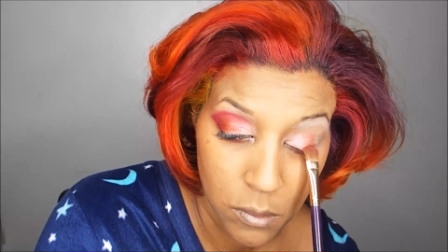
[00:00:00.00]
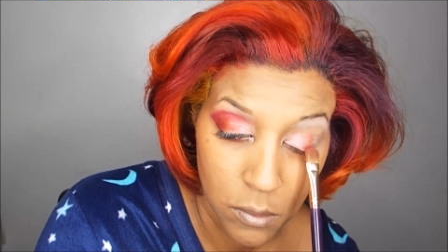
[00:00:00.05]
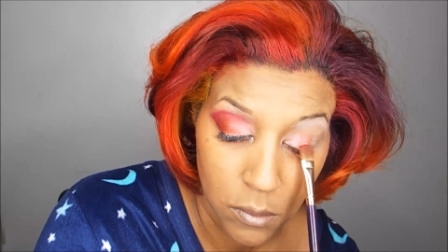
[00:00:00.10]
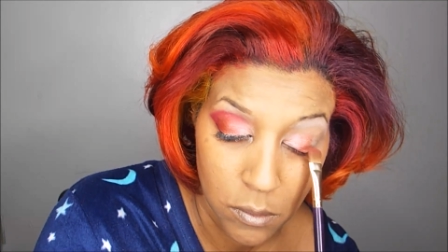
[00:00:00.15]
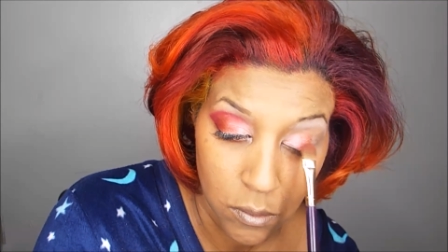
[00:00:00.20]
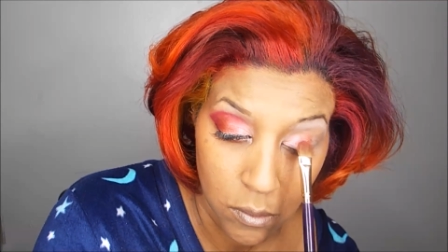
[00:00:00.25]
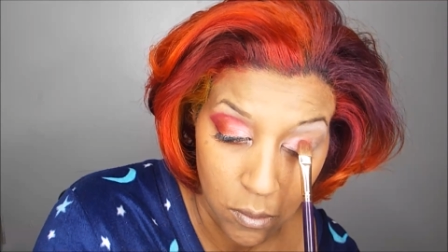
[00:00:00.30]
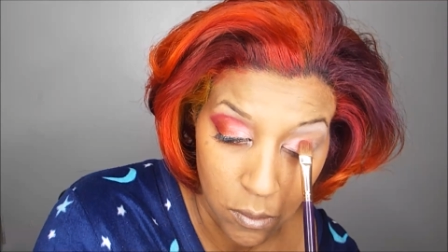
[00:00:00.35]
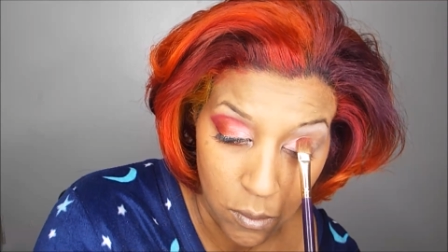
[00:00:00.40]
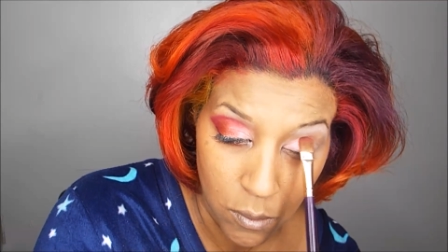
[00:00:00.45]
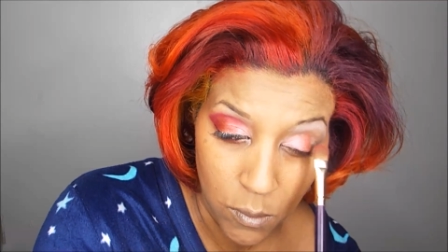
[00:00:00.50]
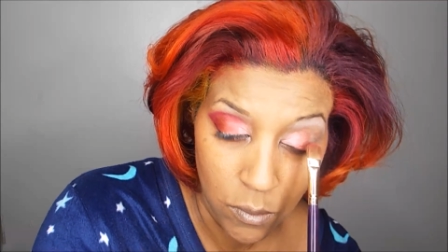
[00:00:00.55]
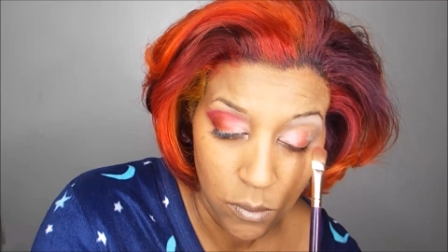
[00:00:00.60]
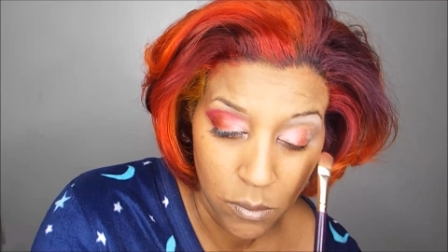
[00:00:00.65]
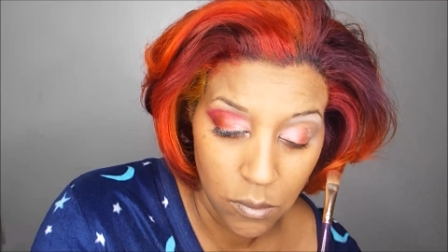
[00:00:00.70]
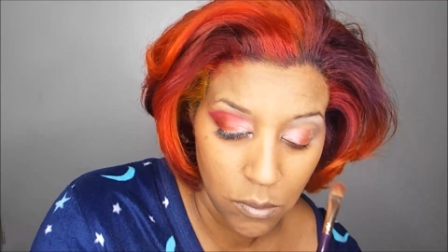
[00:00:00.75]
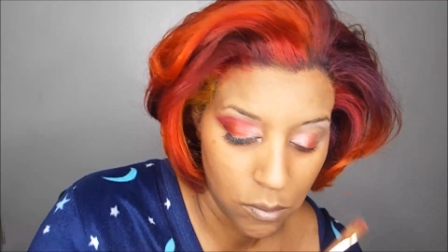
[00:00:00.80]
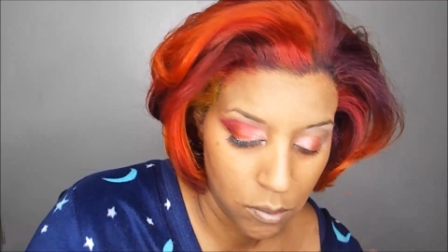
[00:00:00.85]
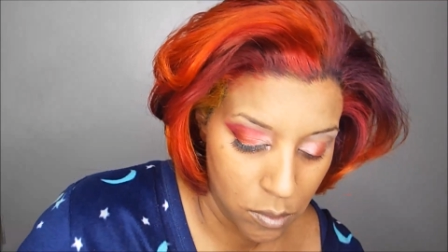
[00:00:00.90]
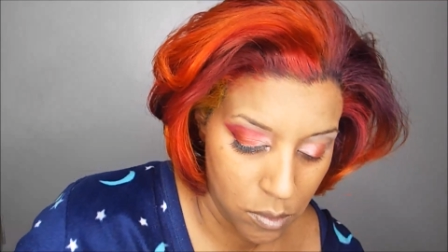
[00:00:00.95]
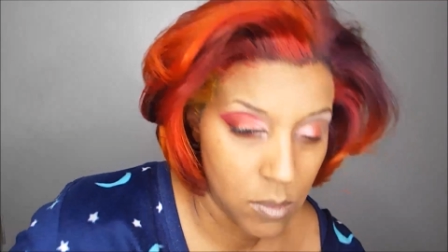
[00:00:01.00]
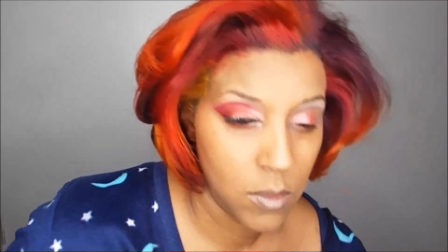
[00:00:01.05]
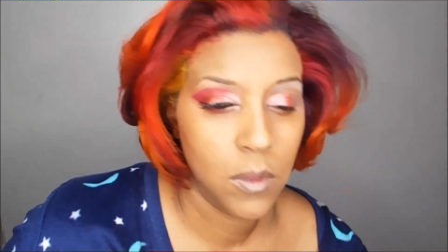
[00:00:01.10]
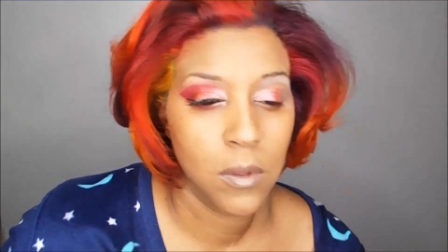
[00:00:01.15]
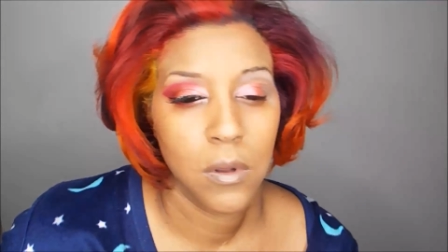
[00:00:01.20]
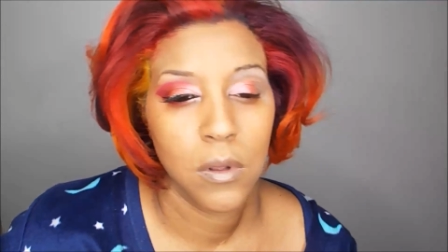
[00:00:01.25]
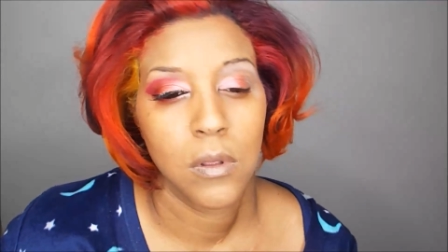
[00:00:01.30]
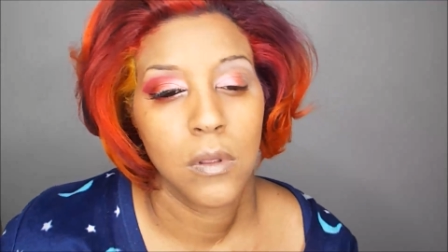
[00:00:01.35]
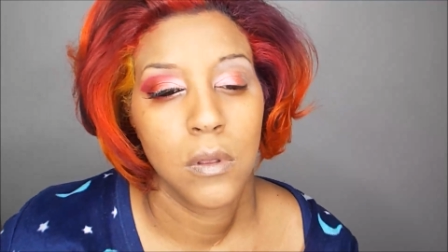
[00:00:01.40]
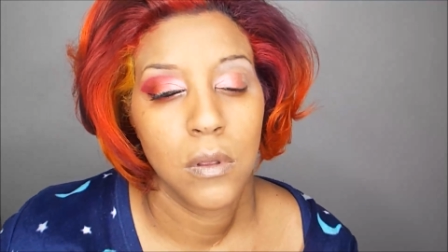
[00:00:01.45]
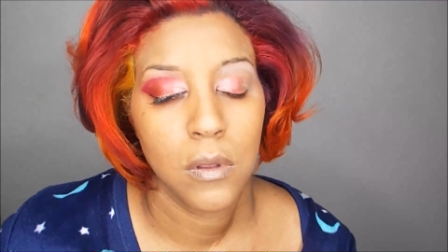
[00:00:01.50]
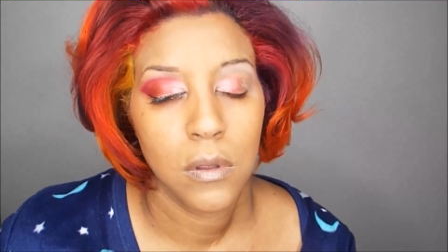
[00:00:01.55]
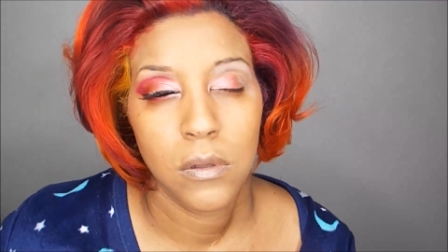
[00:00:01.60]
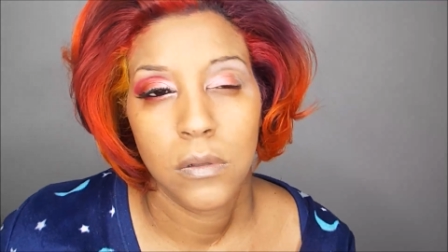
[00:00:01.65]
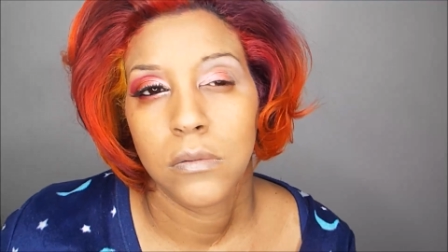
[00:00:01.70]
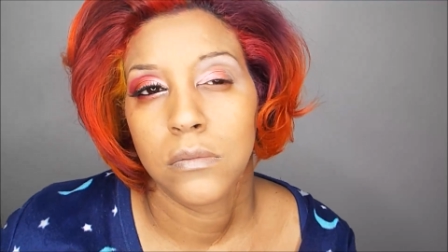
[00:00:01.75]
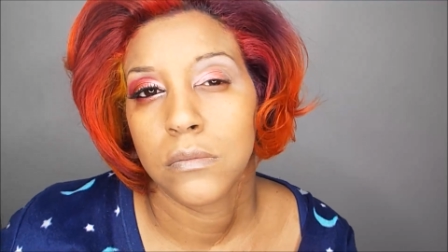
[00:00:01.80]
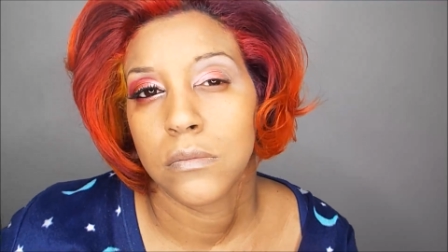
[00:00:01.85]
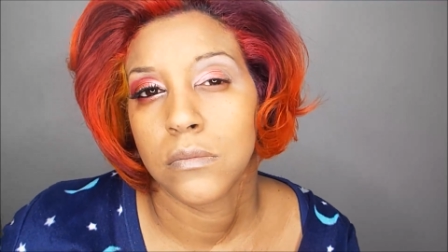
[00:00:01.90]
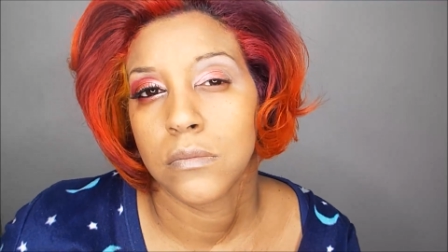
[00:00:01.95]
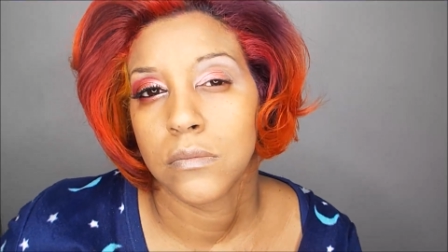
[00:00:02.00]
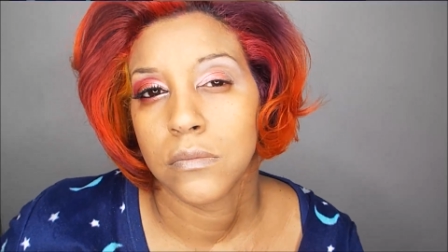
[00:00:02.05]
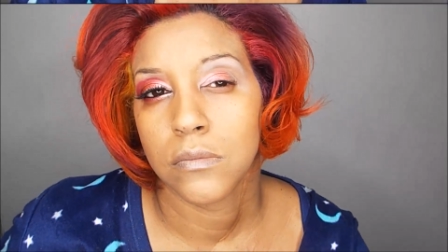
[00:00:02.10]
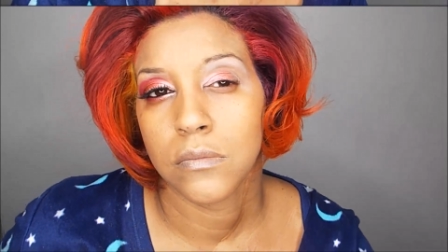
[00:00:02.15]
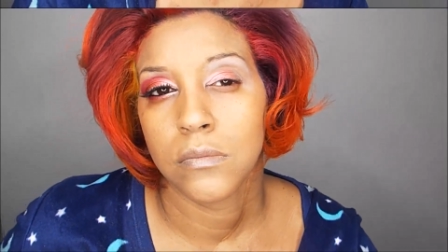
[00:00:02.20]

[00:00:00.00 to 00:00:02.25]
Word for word: It's uh, just frosted.